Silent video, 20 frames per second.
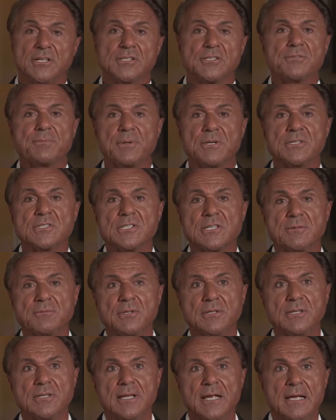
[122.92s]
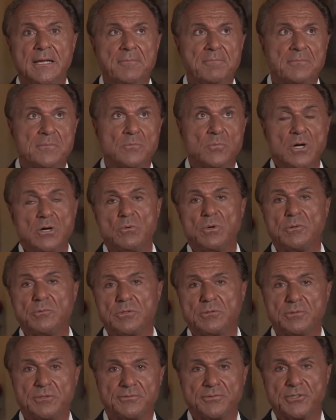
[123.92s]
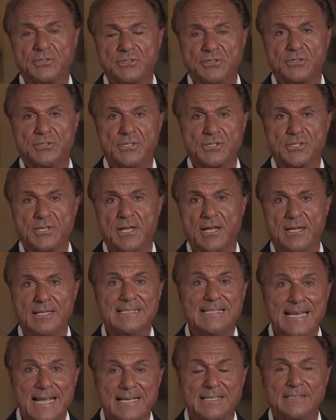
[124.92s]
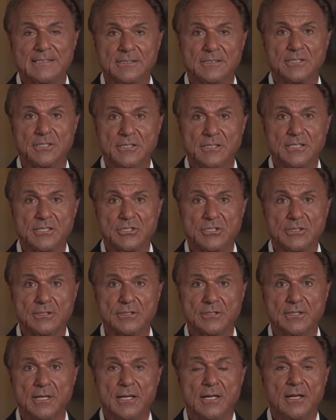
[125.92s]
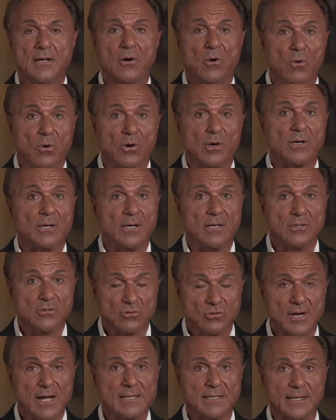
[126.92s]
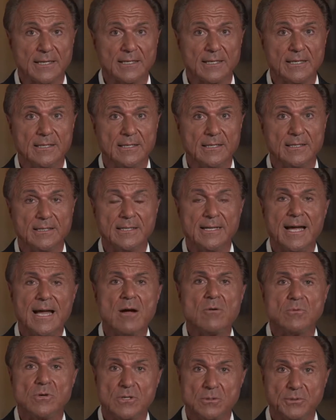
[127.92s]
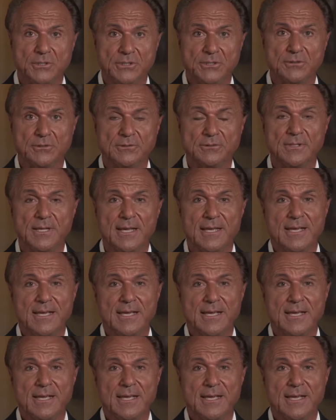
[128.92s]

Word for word: to experience something, well, we would refer to as a nagging condition or chronic. Now what do we do?